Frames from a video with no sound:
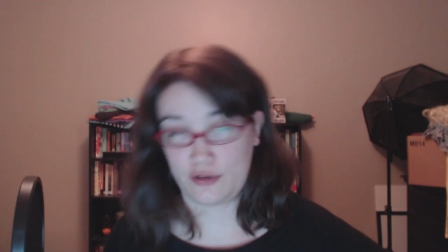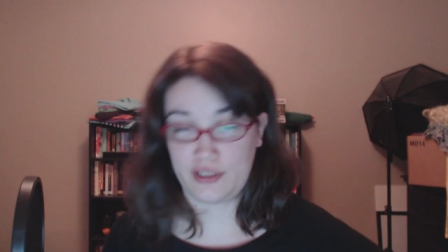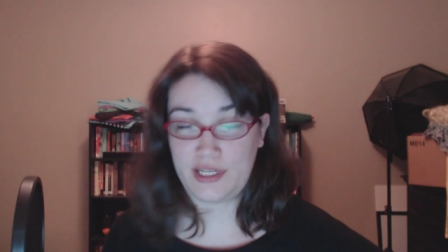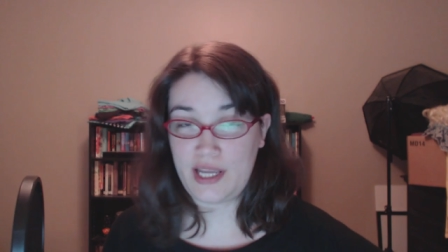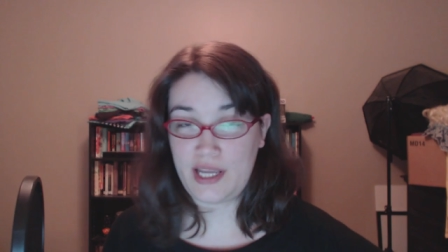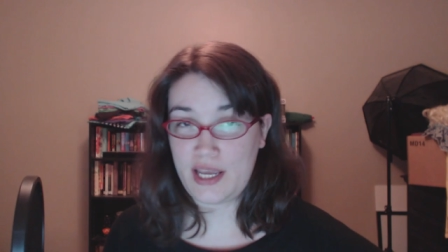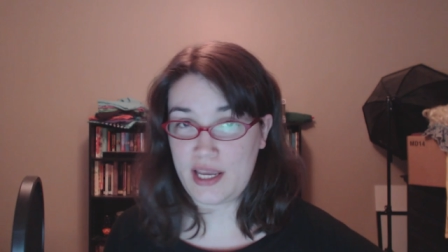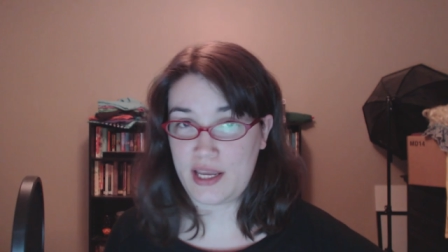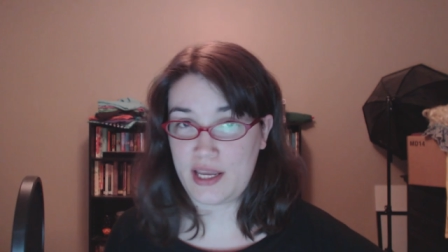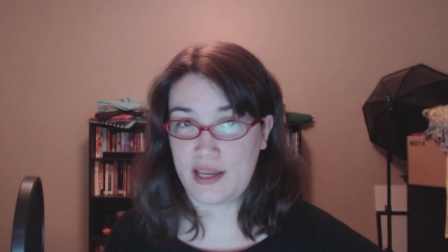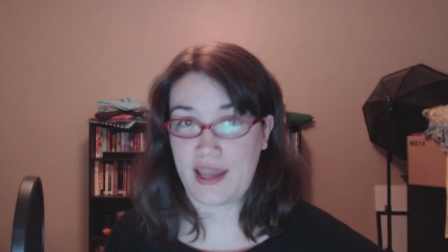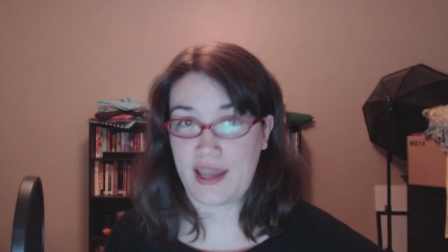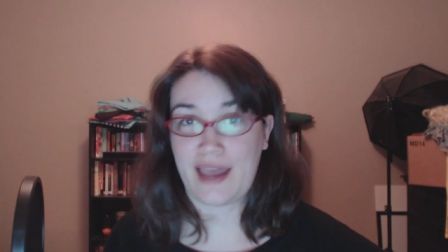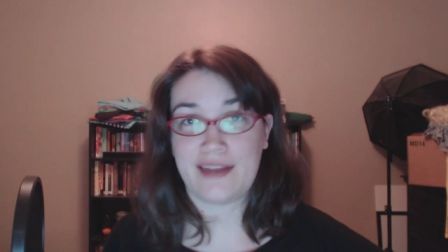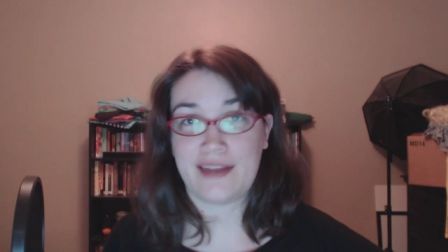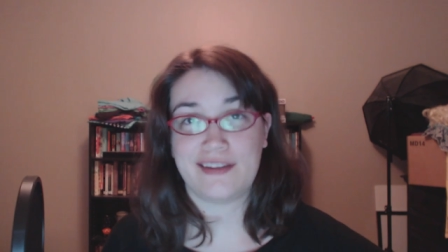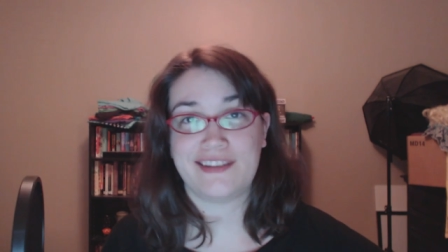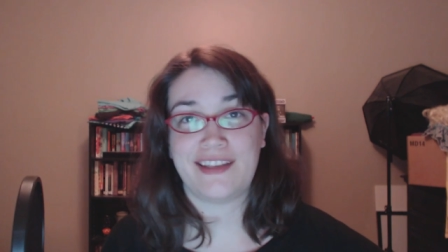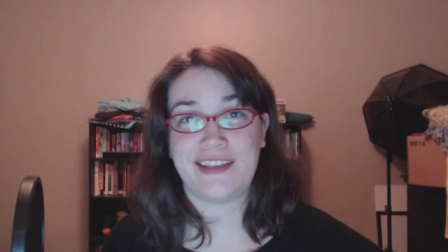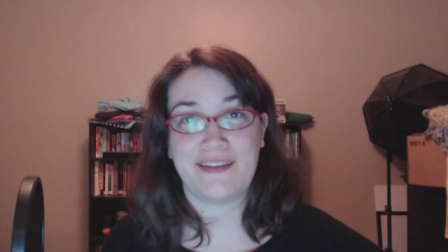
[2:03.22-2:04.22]
and Thursday
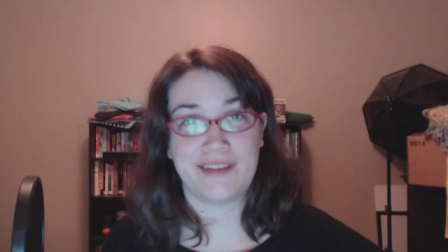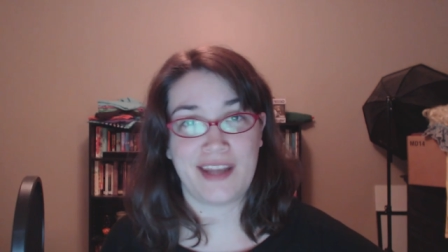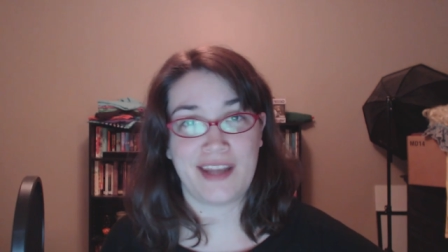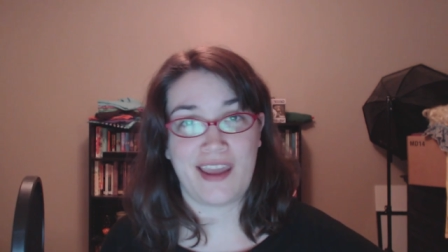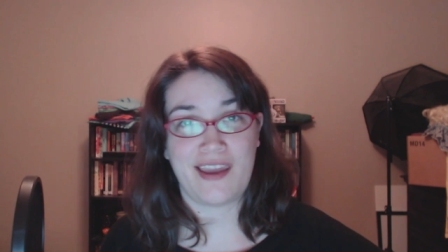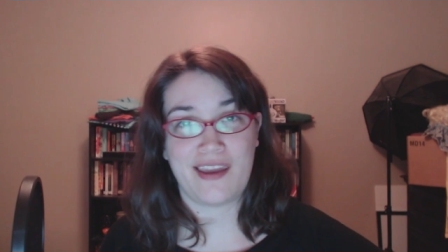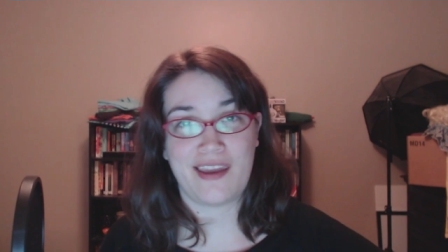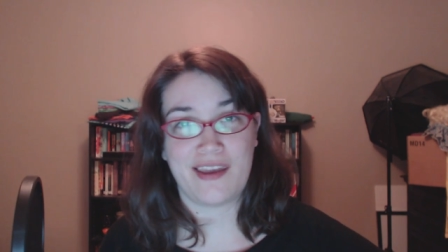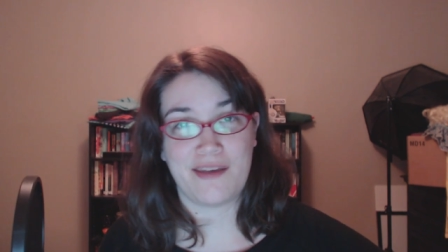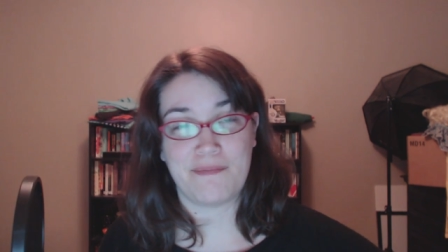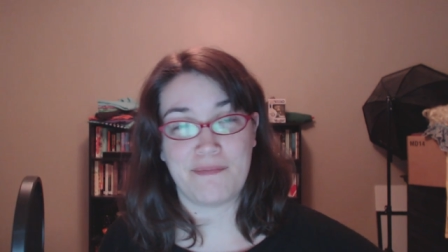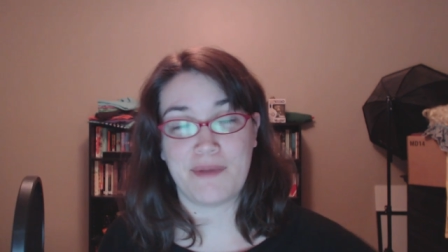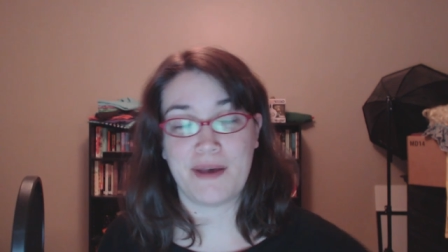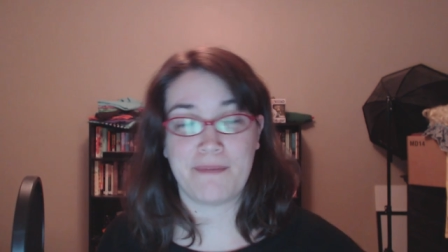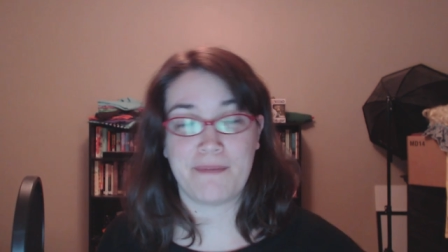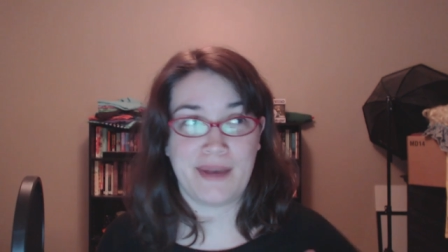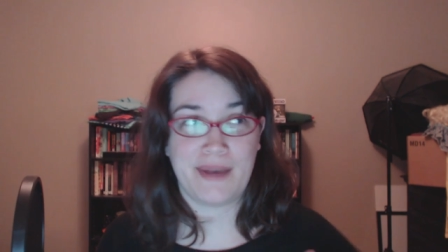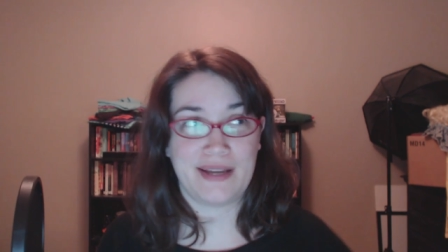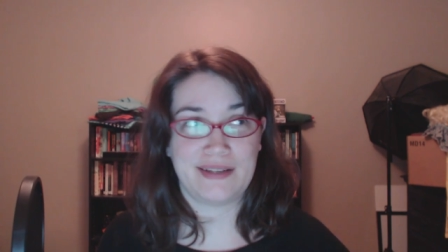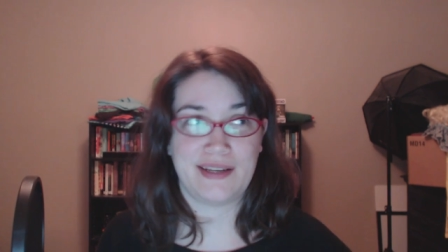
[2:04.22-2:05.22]
at 7 a.m.
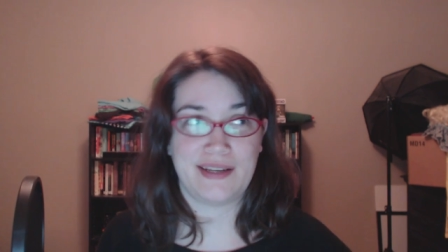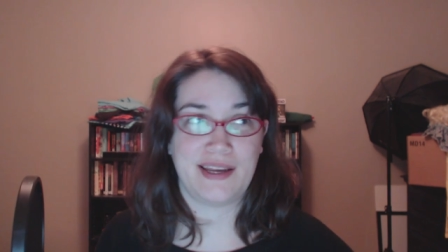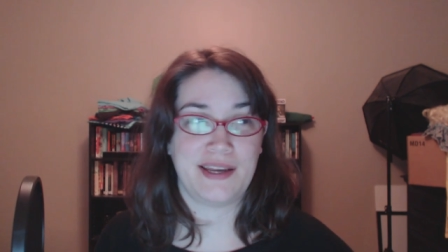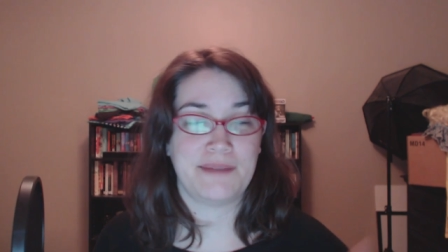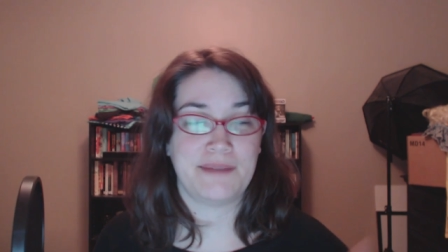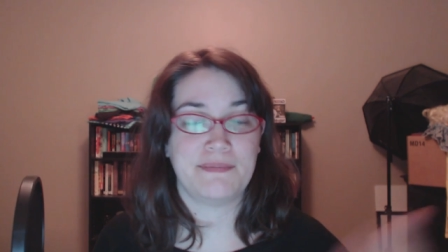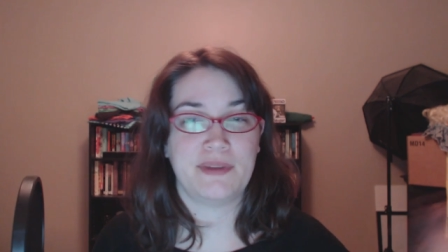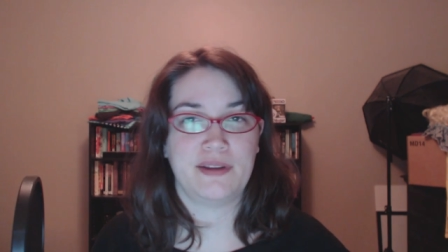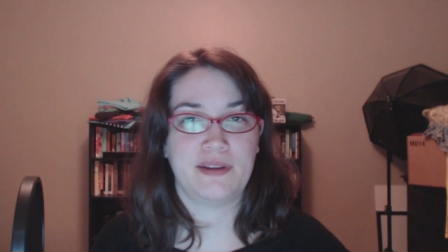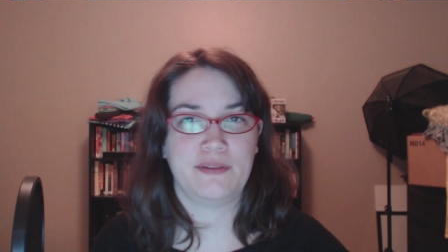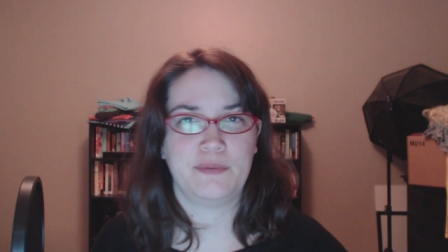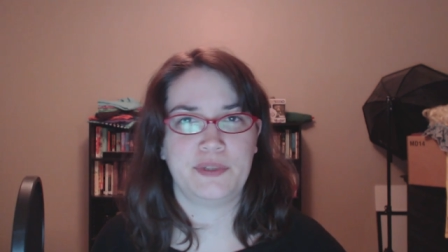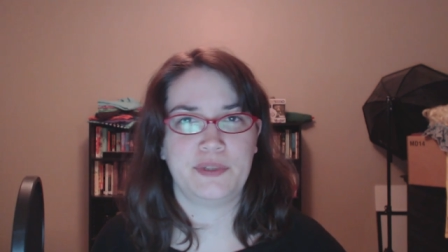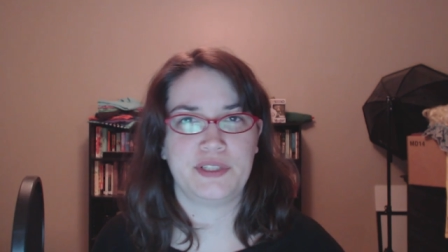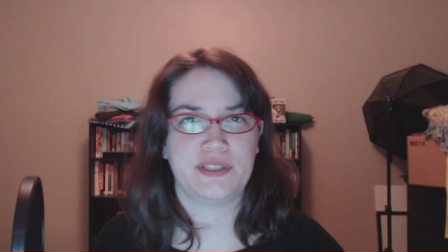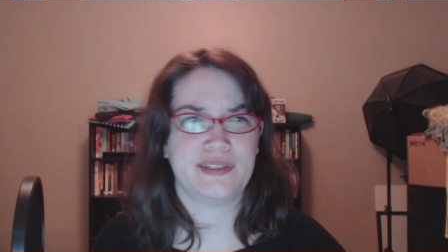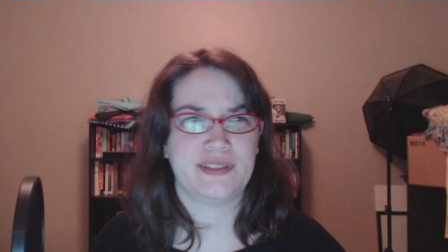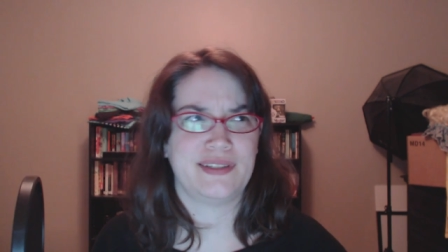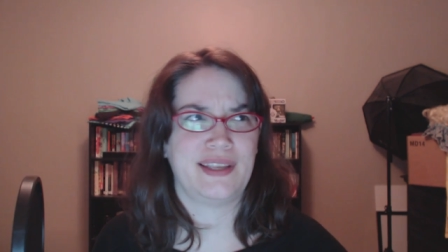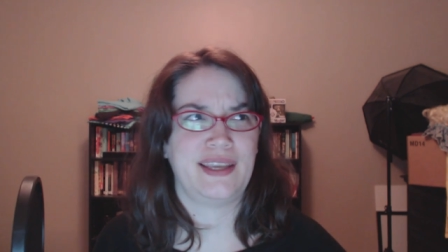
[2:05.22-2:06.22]
my time,
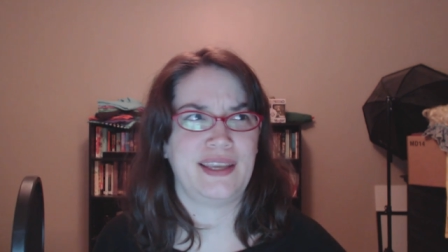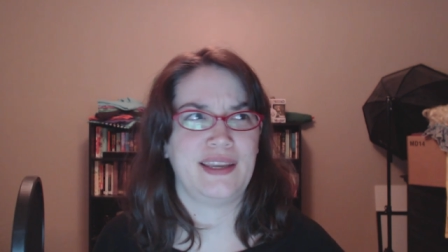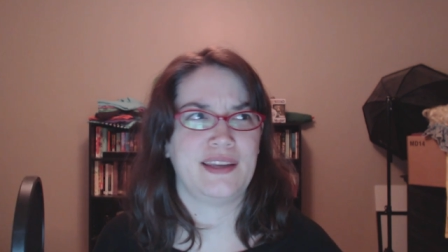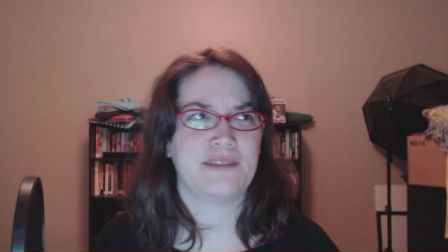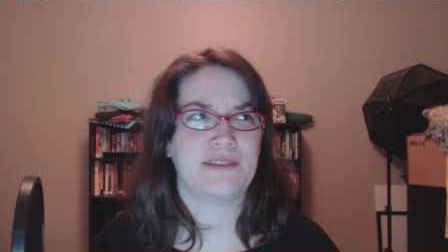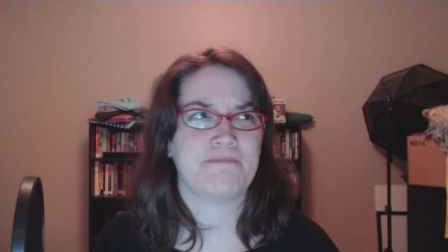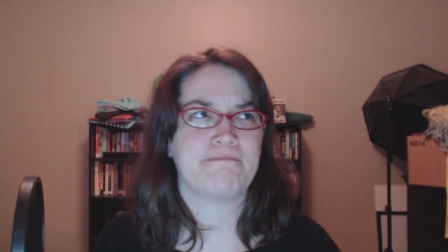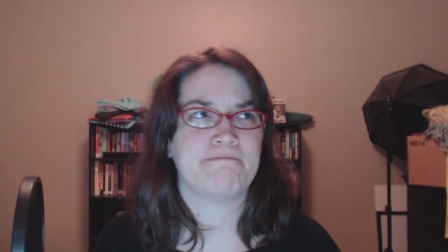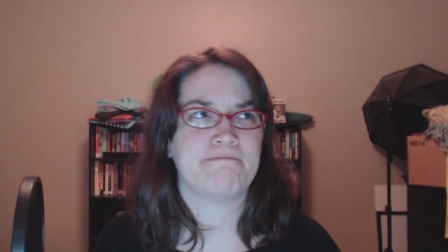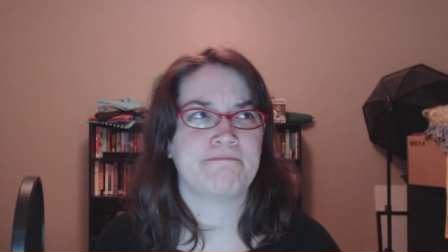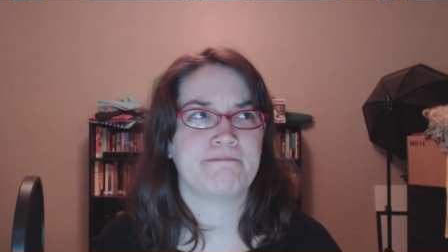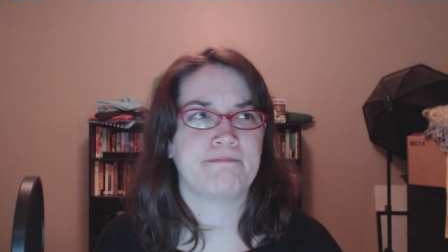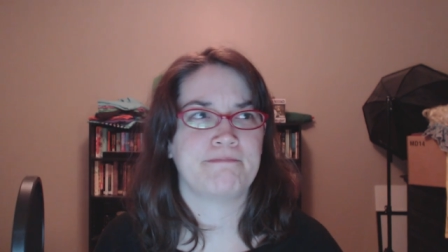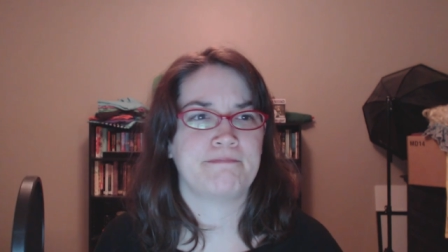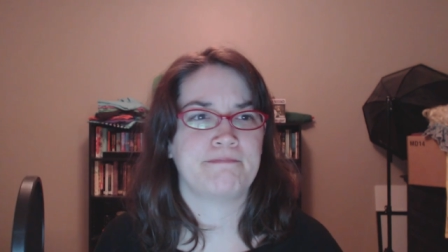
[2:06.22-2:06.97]
which is like